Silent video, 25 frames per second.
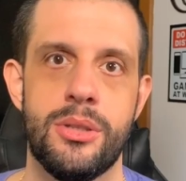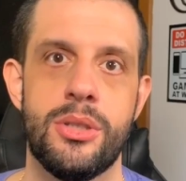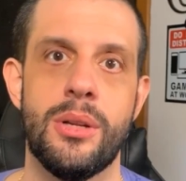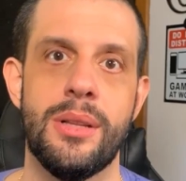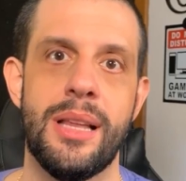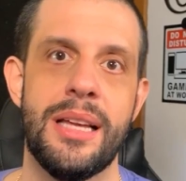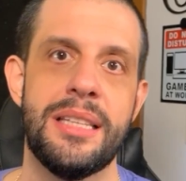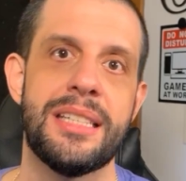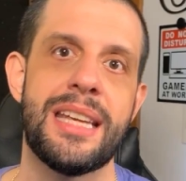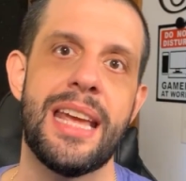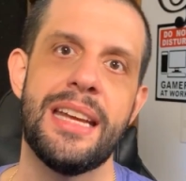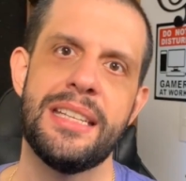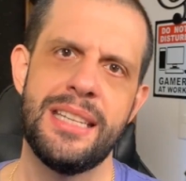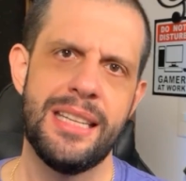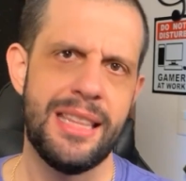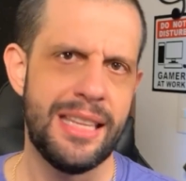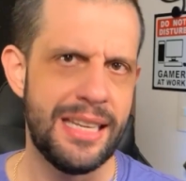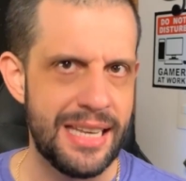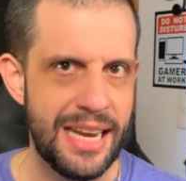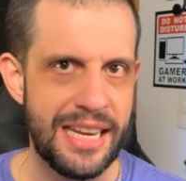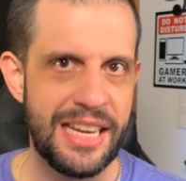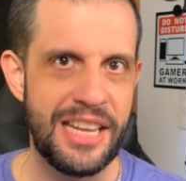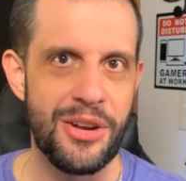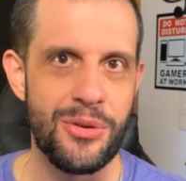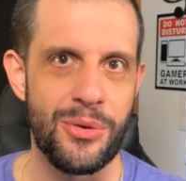let's get to the
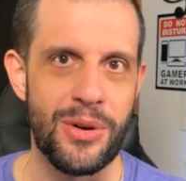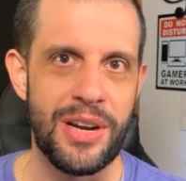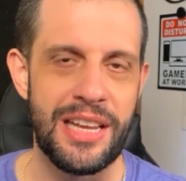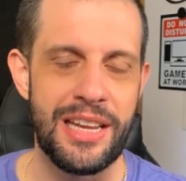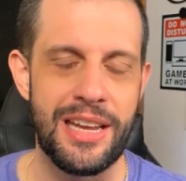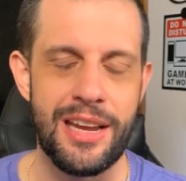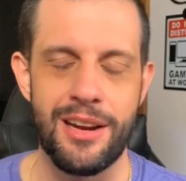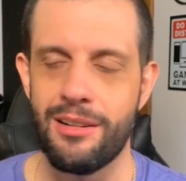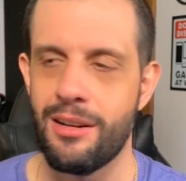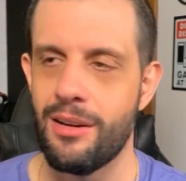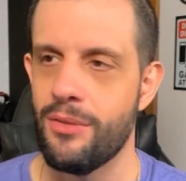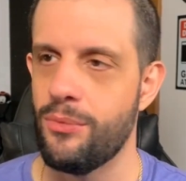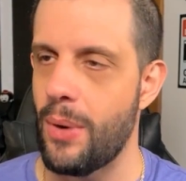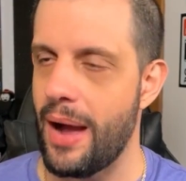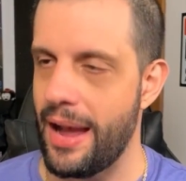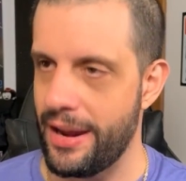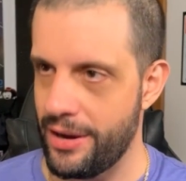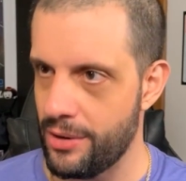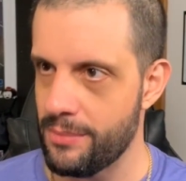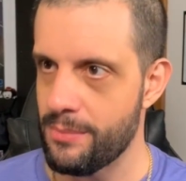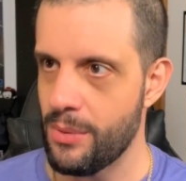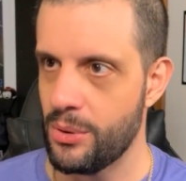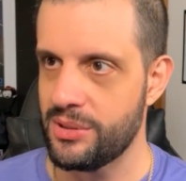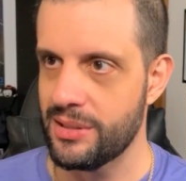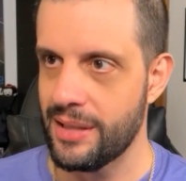nitty-gritty here of why
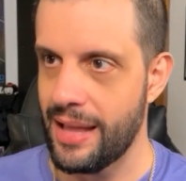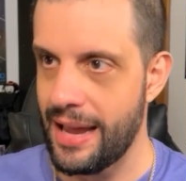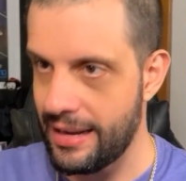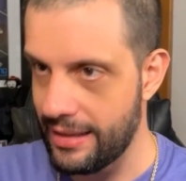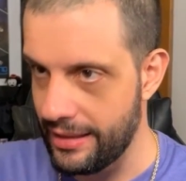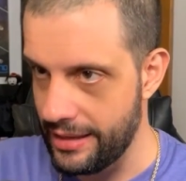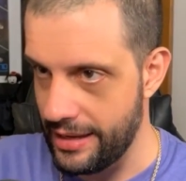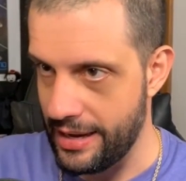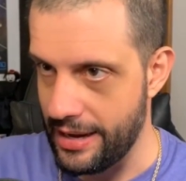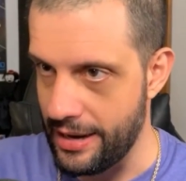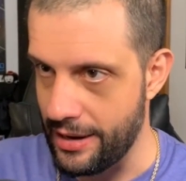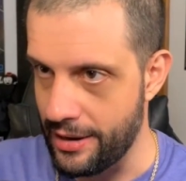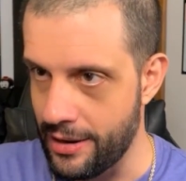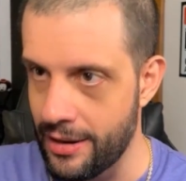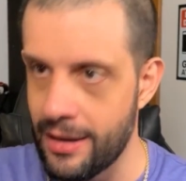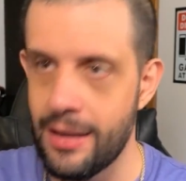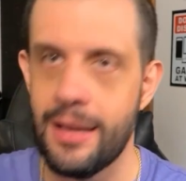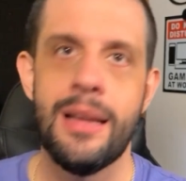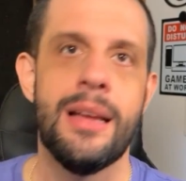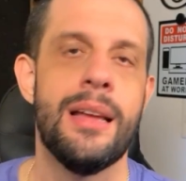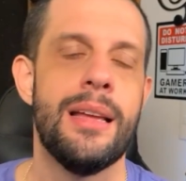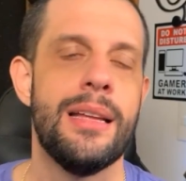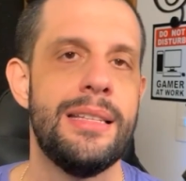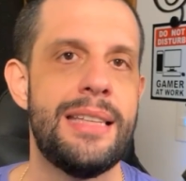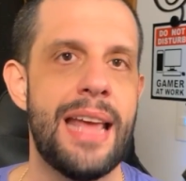you're most likely here:
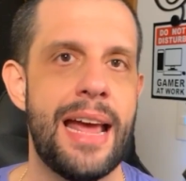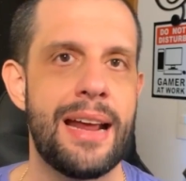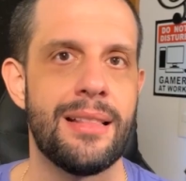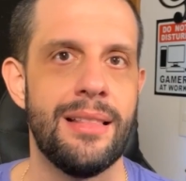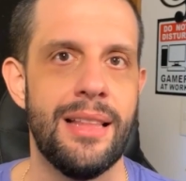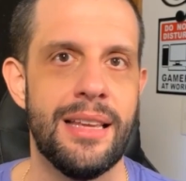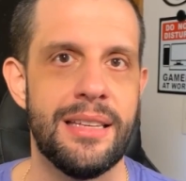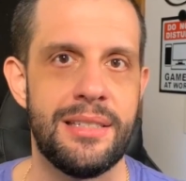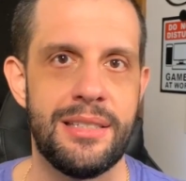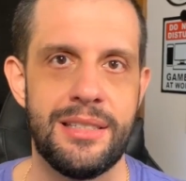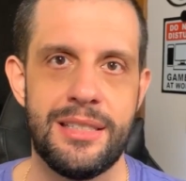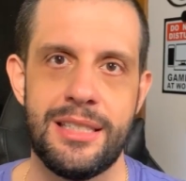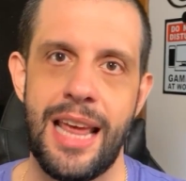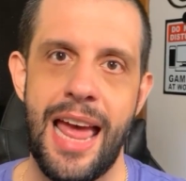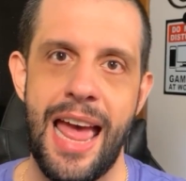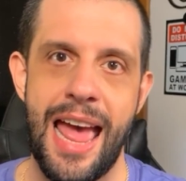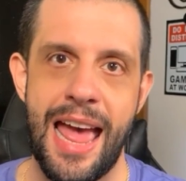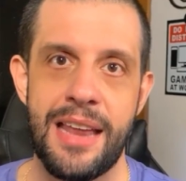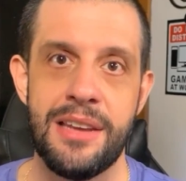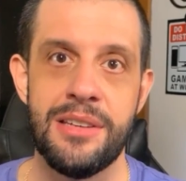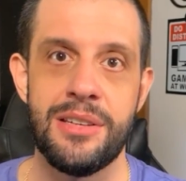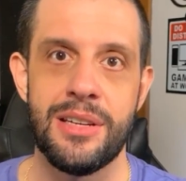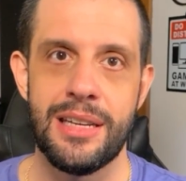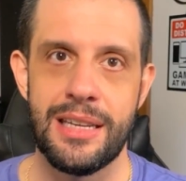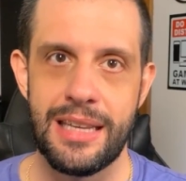deck lists
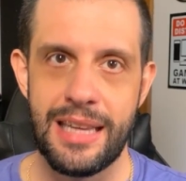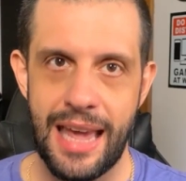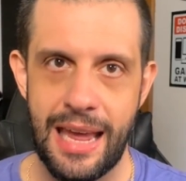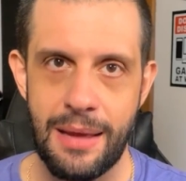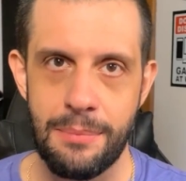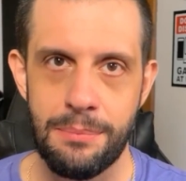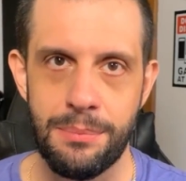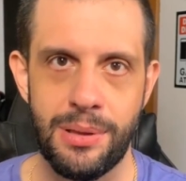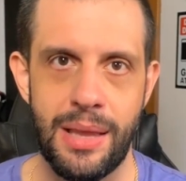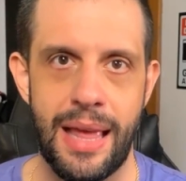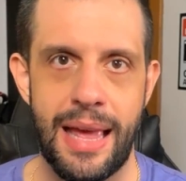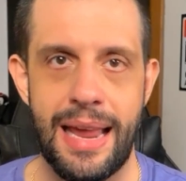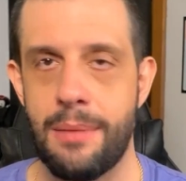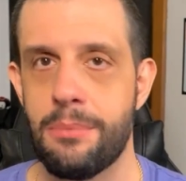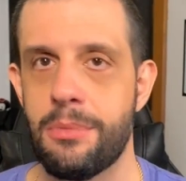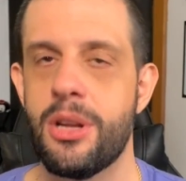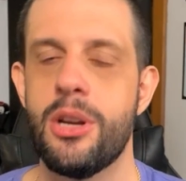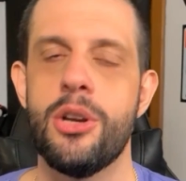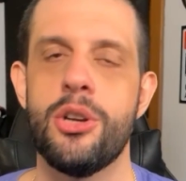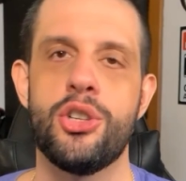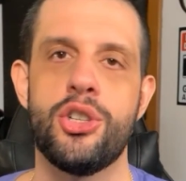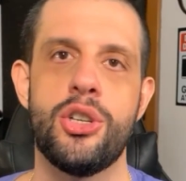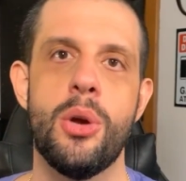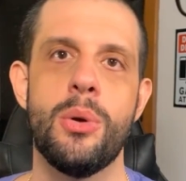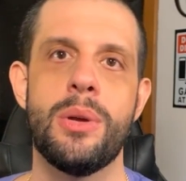and gameplay. I'm going
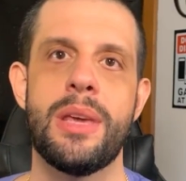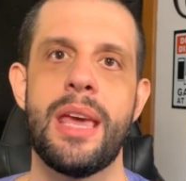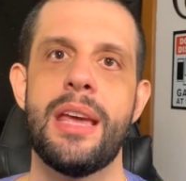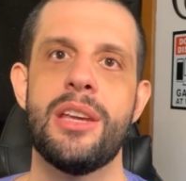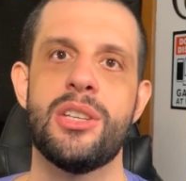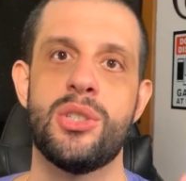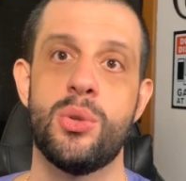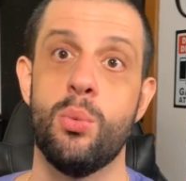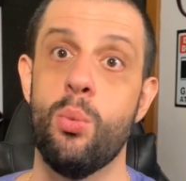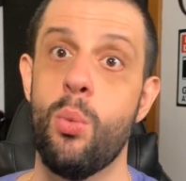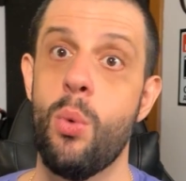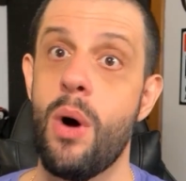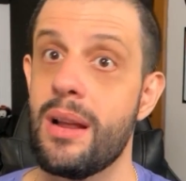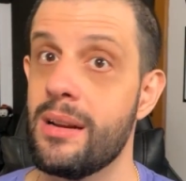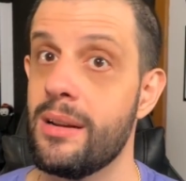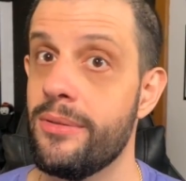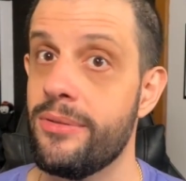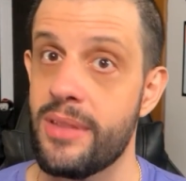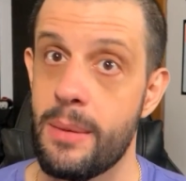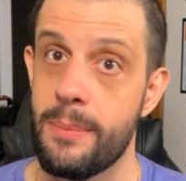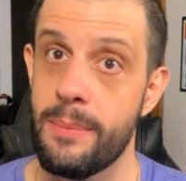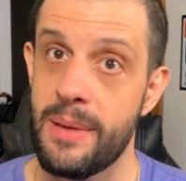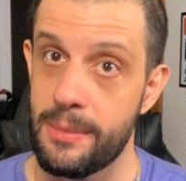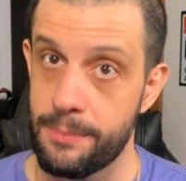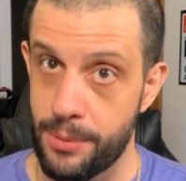to showcase one of
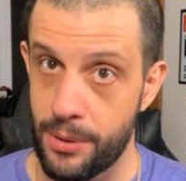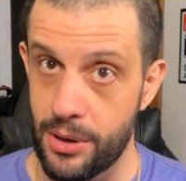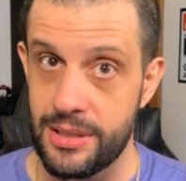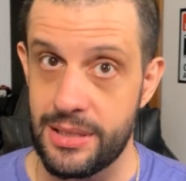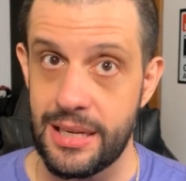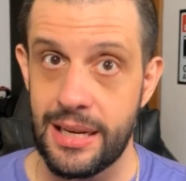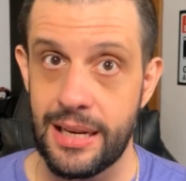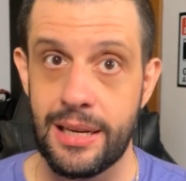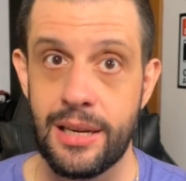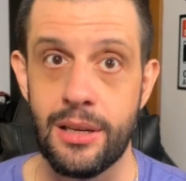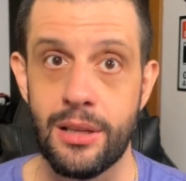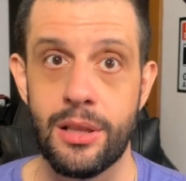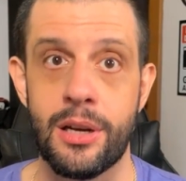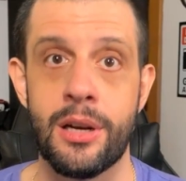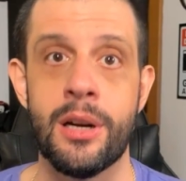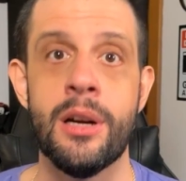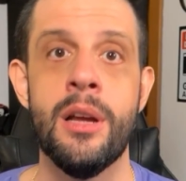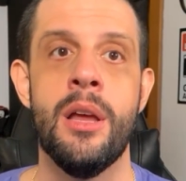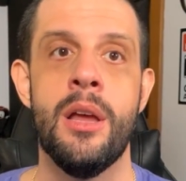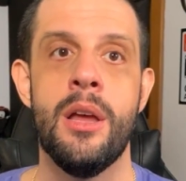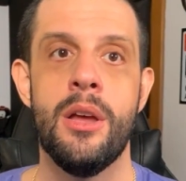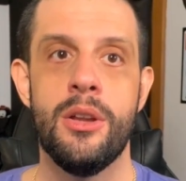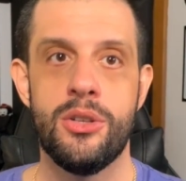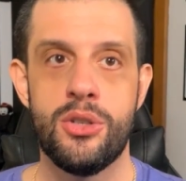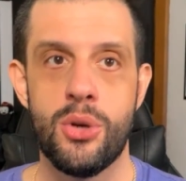them in particular
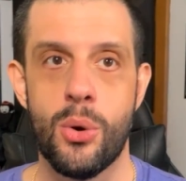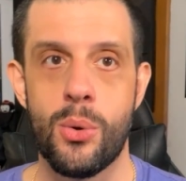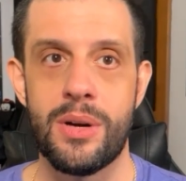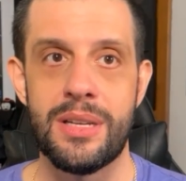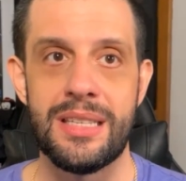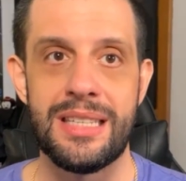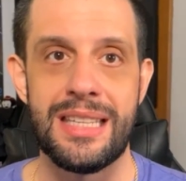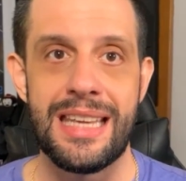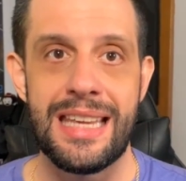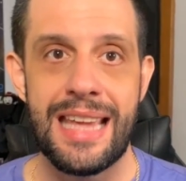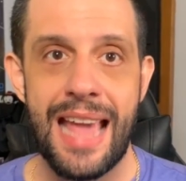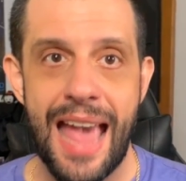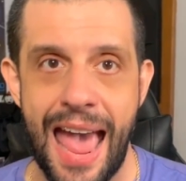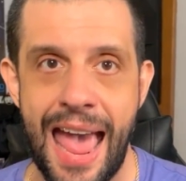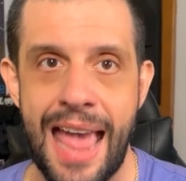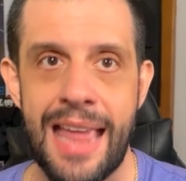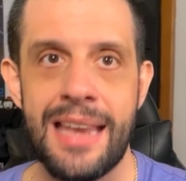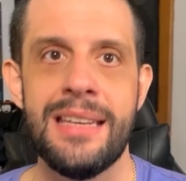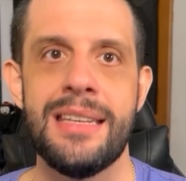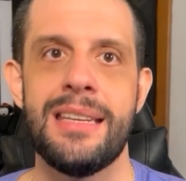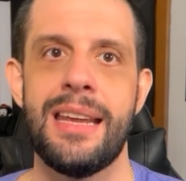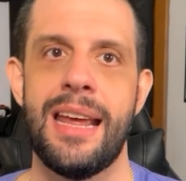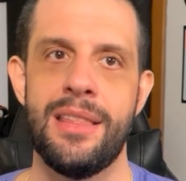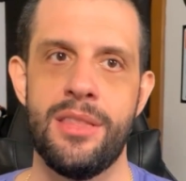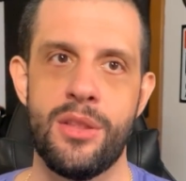towards the
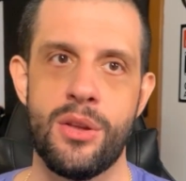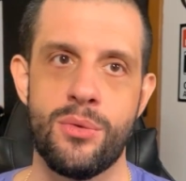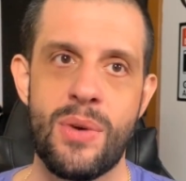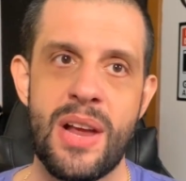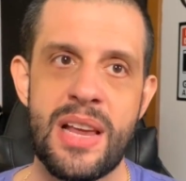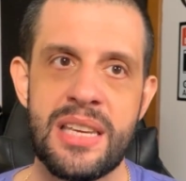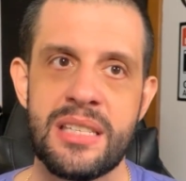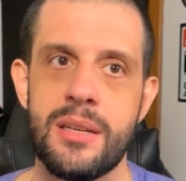end, and the rest of